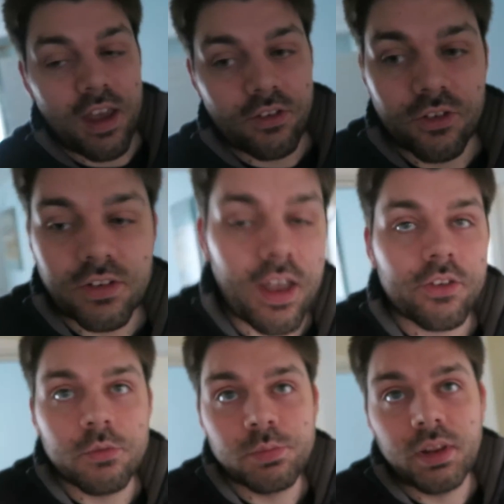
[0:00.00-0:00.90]
it just gets
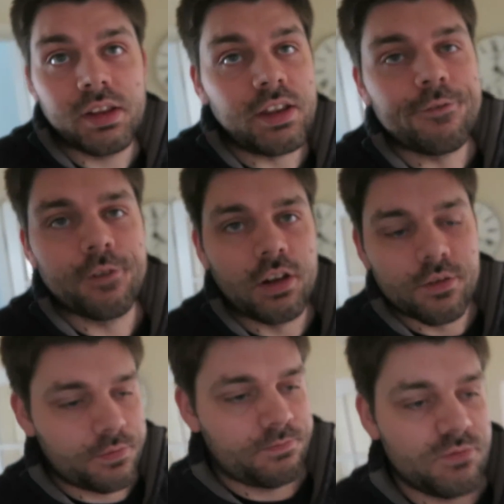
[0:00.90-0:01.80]
completely full
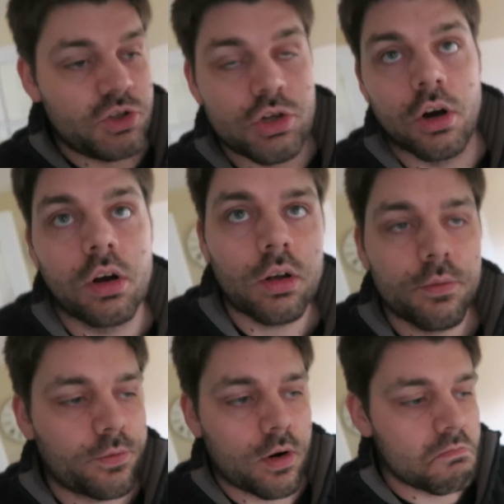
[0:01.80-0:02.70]
of junk
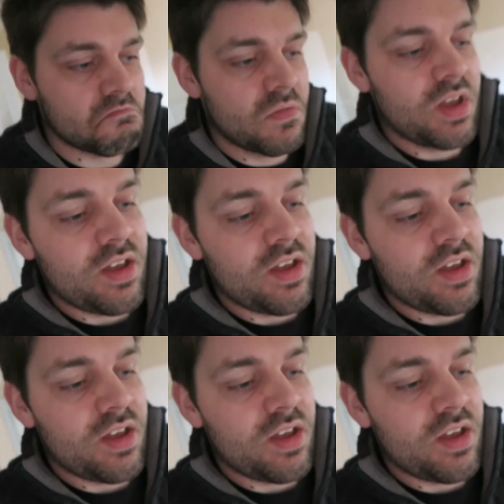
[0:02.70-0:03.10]
from,